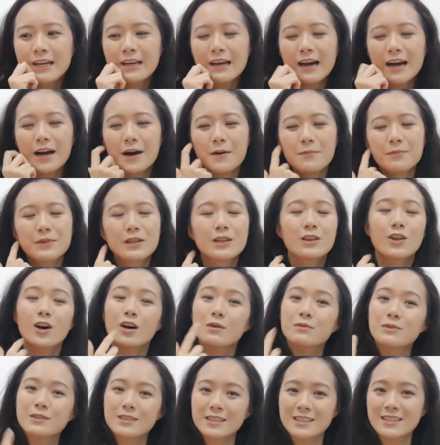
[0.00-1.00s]
The
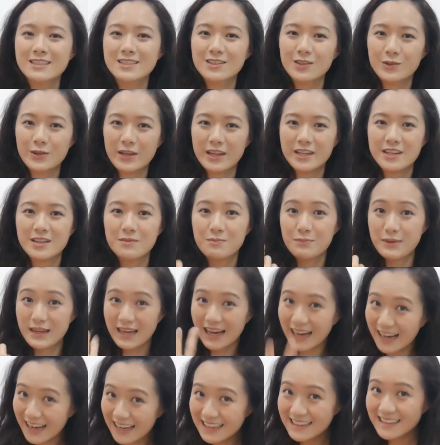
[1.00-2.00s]
law building is located
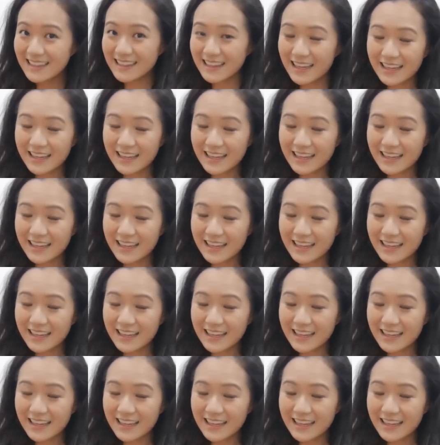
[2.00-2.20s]
behind the